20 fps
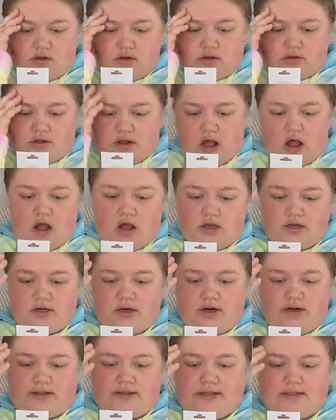
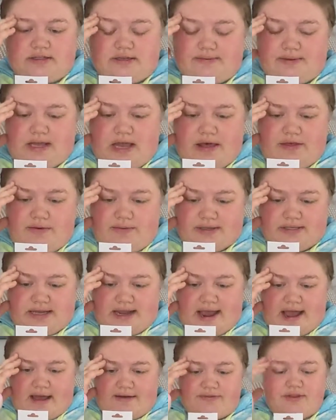longer than some of the other ones
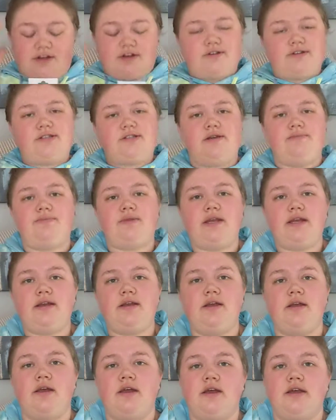I have. There is
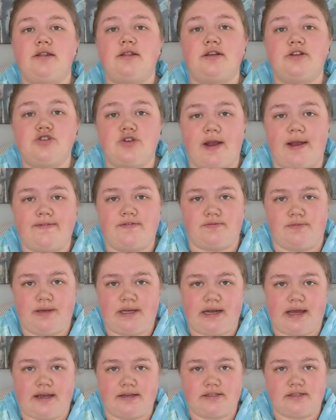something that drives me
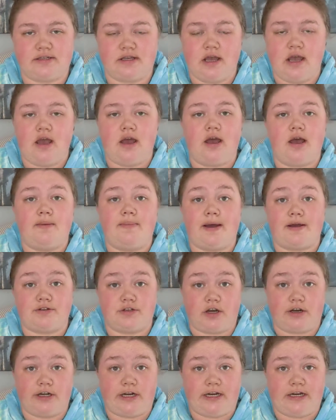nuts about
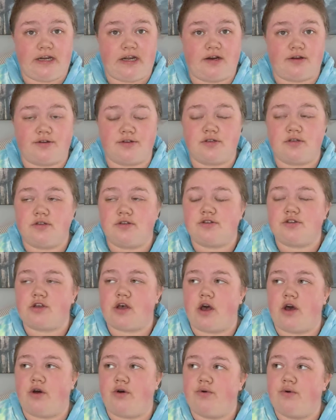darning needles.
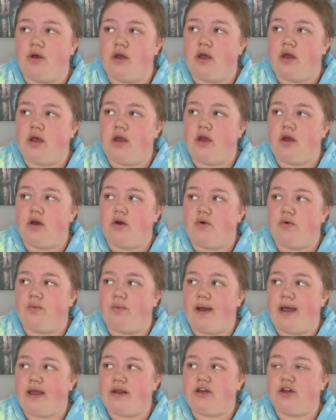So
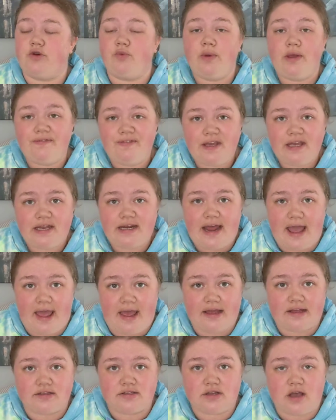when you're weaving in
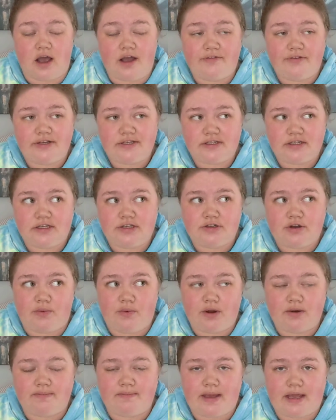ends, obviously you don't
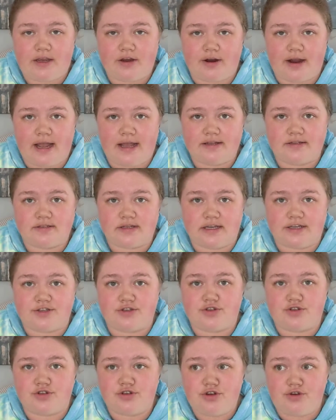want to make your ends like
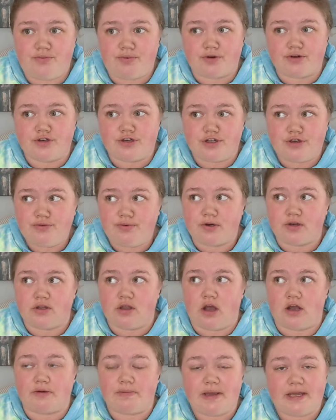super duper
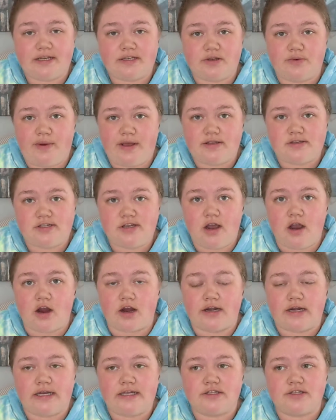long because it wastes
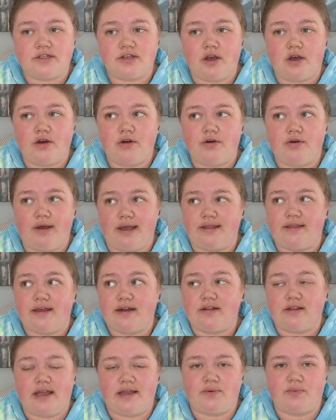yarn. And
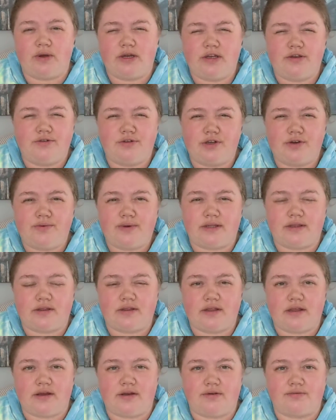then like, what do you do
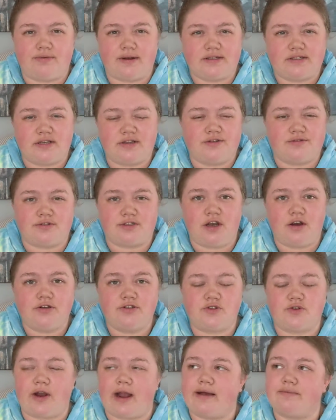with the rest of those yarn
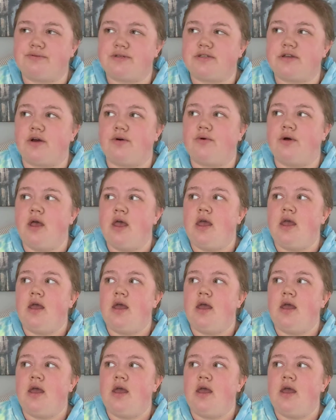scraps? So